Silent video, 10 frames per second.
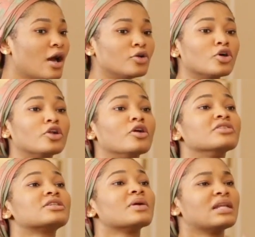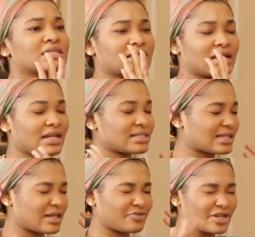No, Richie, wait, let's take the gift. Let's
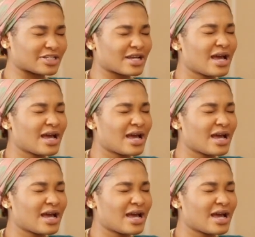start afresh.